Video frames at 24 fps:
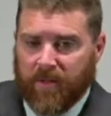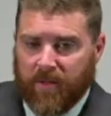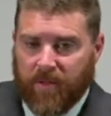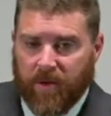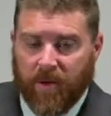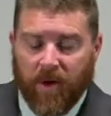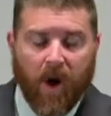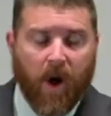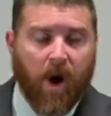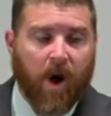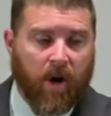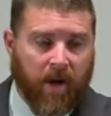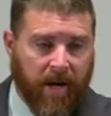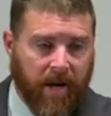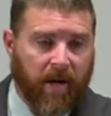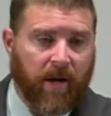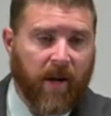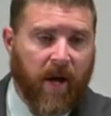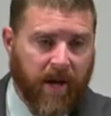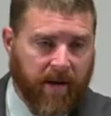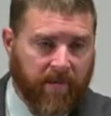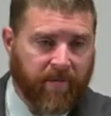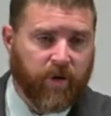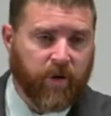there are a
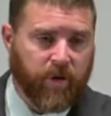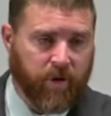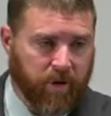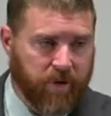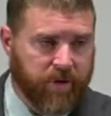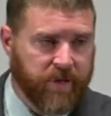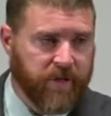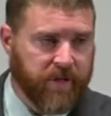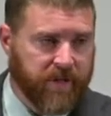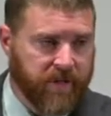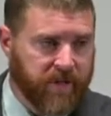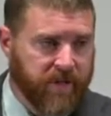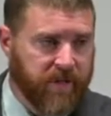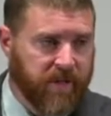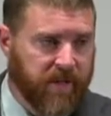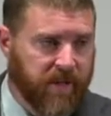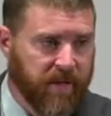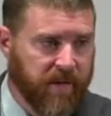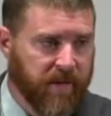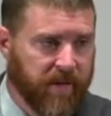lot of churches